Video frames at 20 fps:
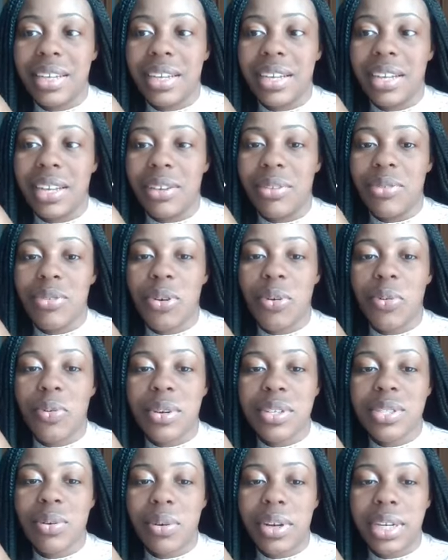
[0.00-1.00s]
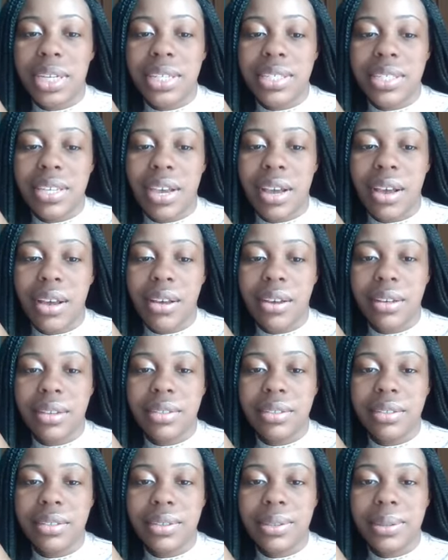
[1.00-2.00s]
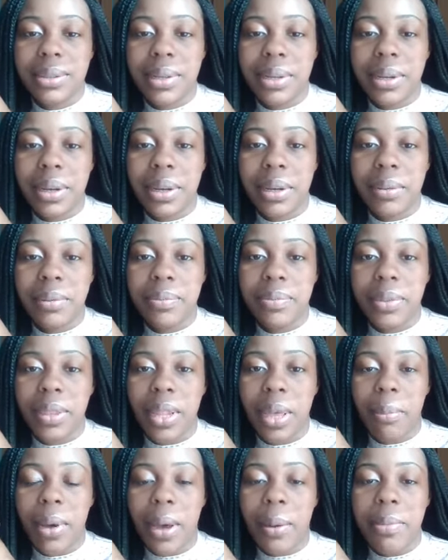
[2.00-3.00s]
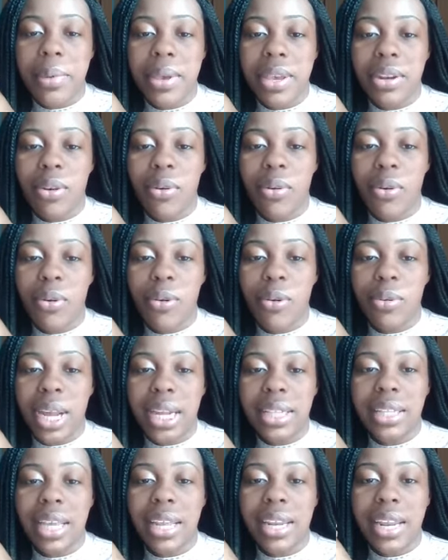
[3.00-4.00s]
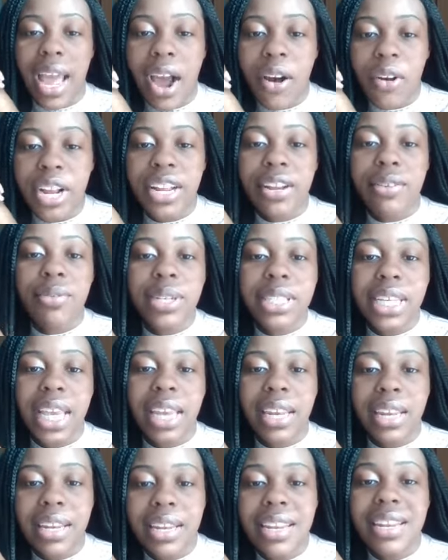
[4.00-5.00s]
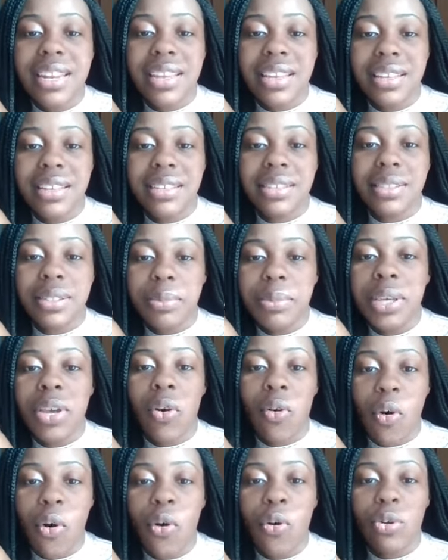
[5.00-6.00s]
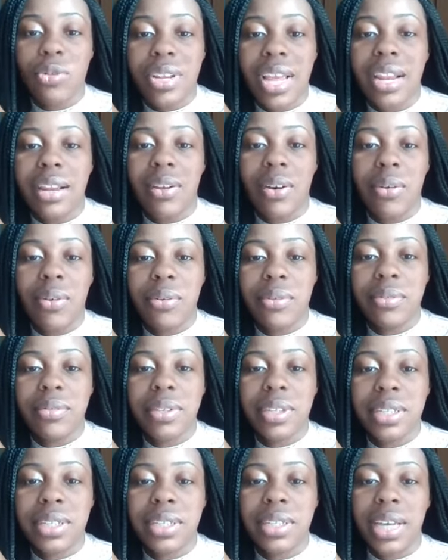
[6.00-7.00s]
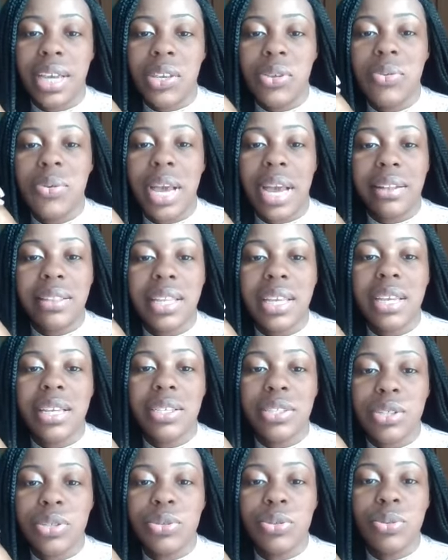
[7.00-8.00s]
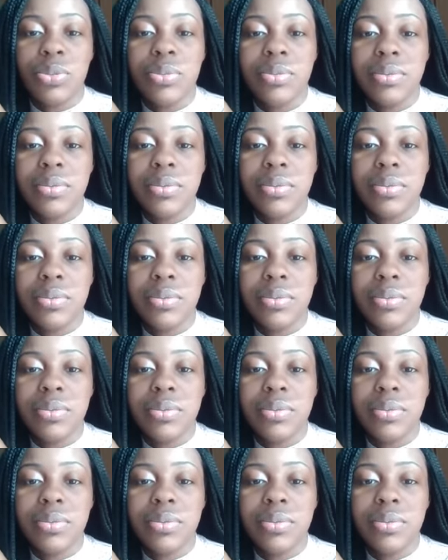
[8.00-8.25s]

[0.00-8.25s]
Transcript: And you know what's crazy, y'all? About being on hold like that and how irritated it is to be on hold that long and you got things to do.